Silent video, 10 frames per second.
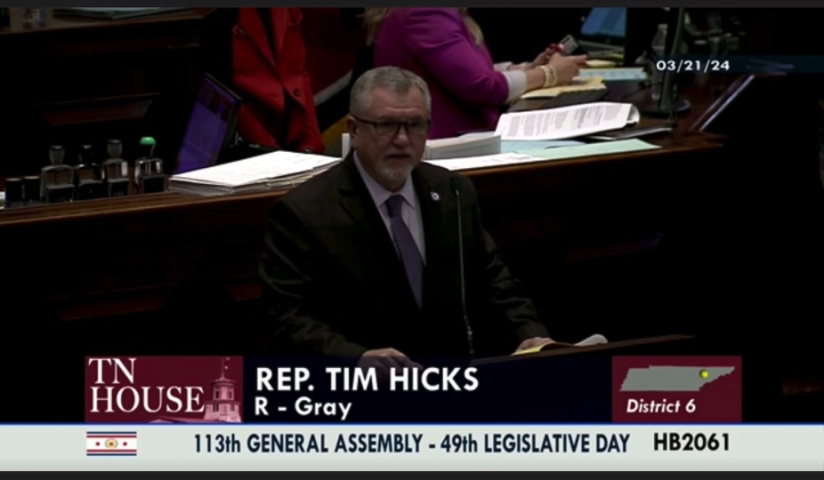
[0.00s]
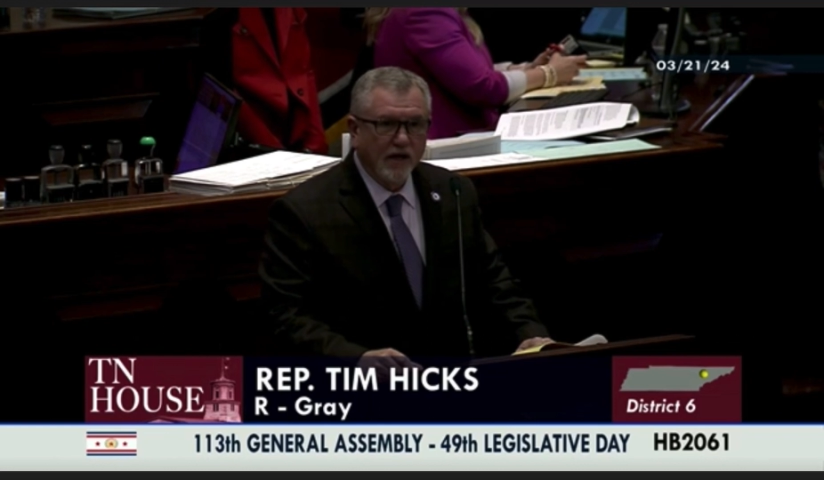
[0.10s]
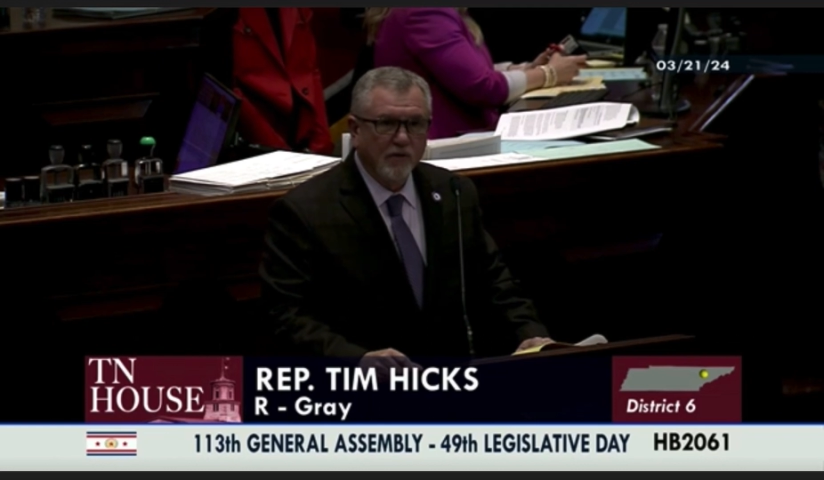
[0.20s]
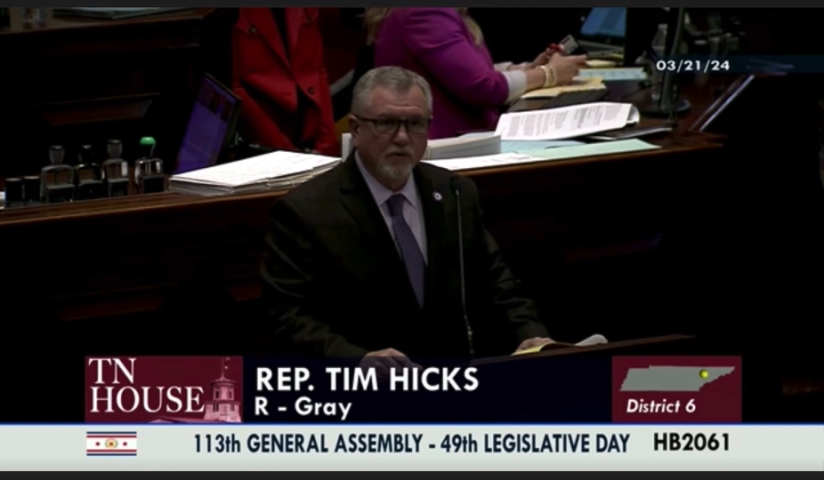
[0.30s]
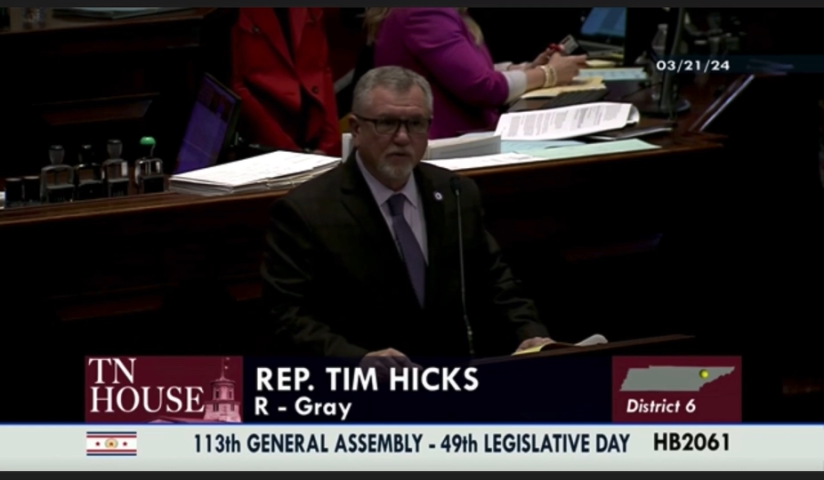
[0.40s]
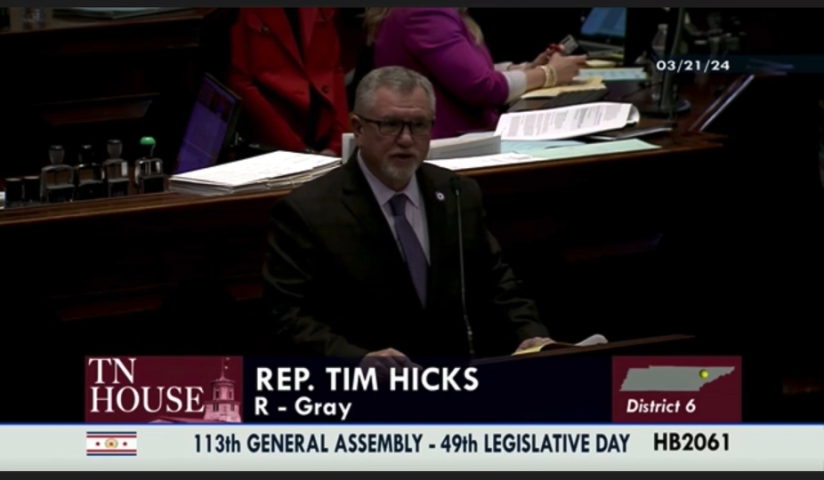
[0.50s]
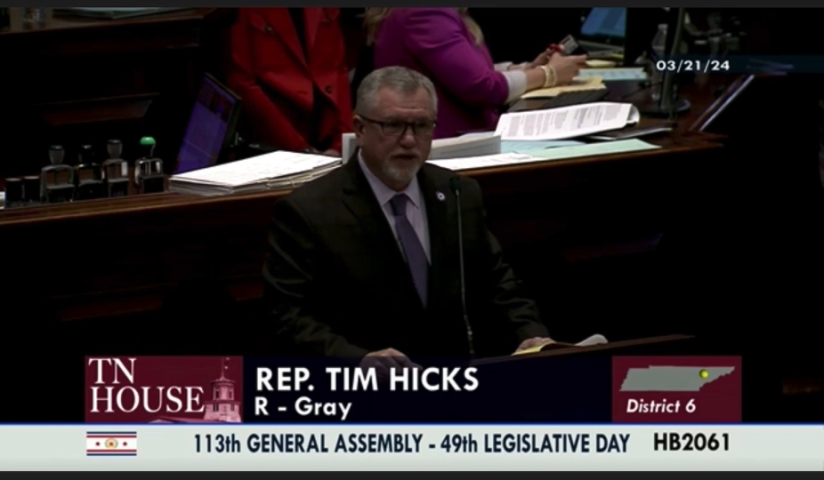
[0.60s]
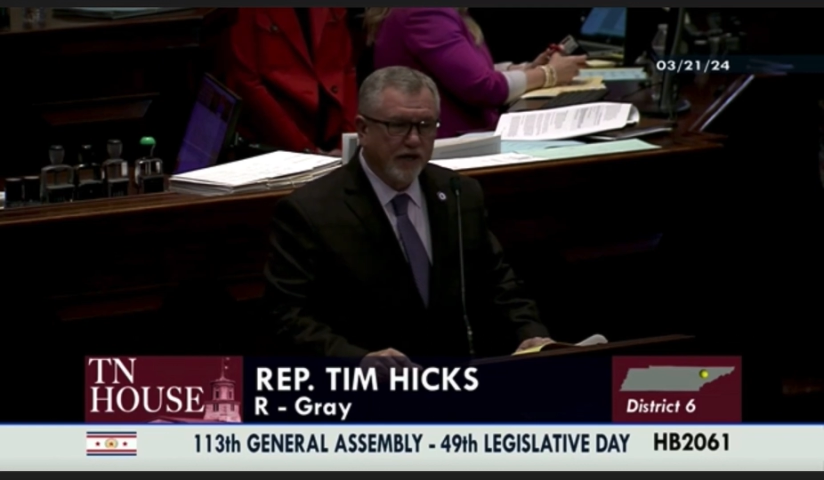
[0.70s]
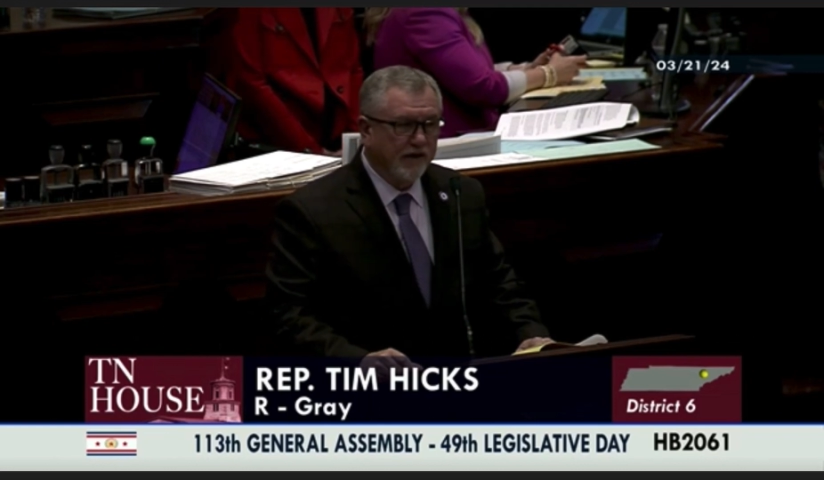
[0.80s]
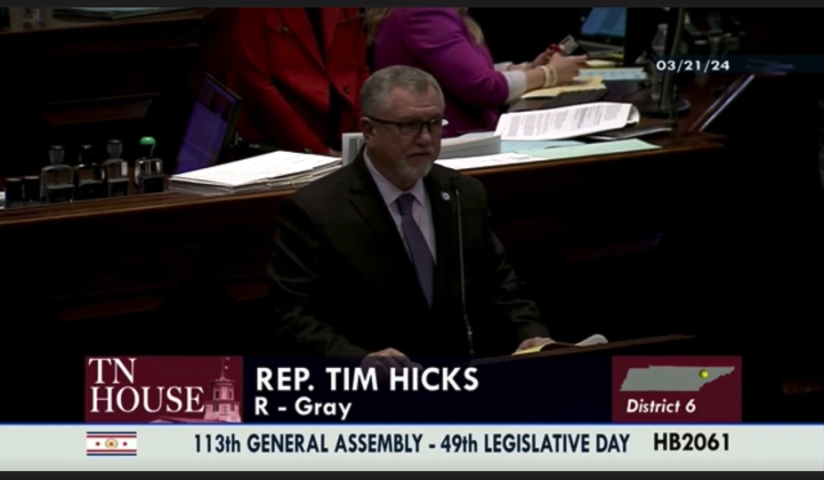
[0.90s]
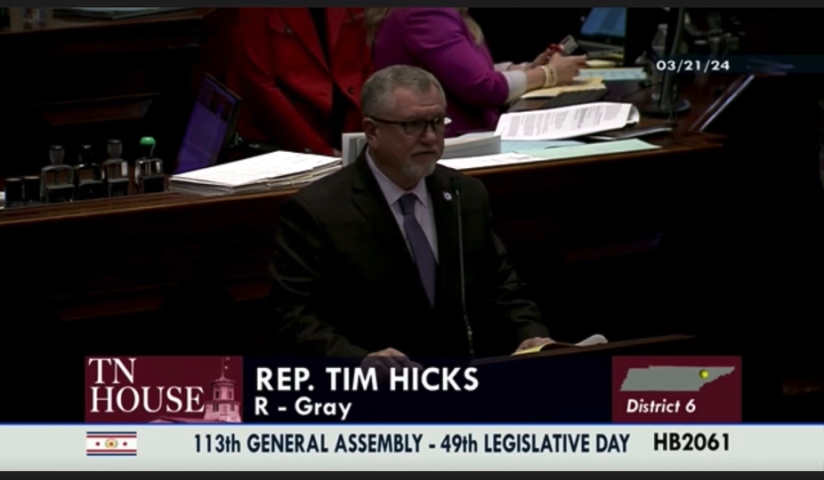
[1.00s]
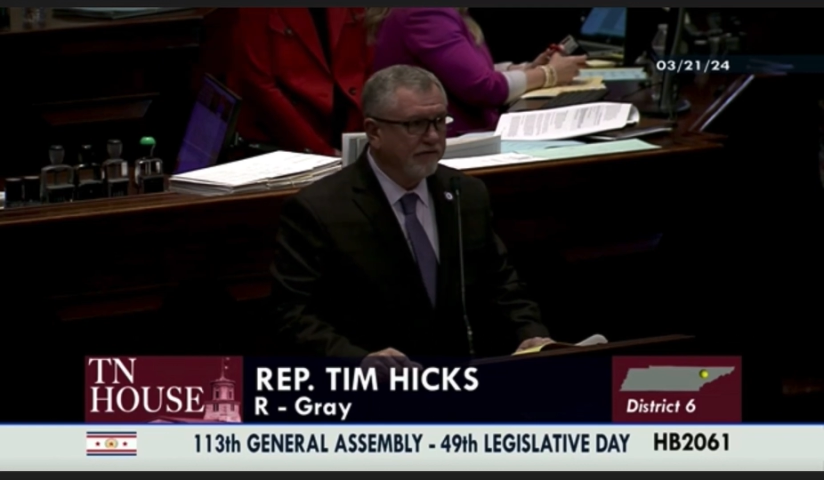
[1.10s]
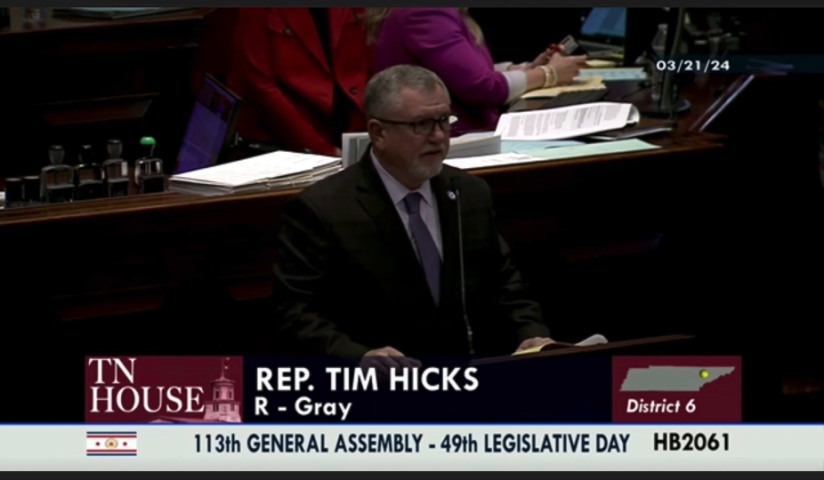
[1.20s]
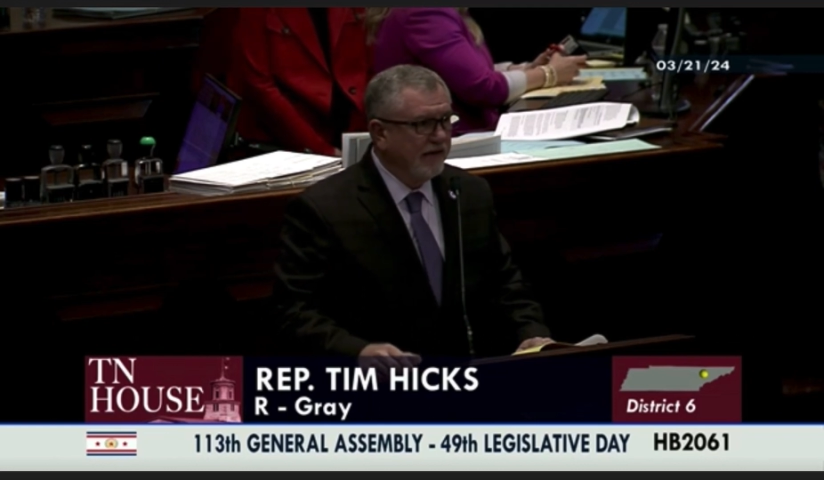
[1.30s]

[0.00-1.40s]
local sheriff.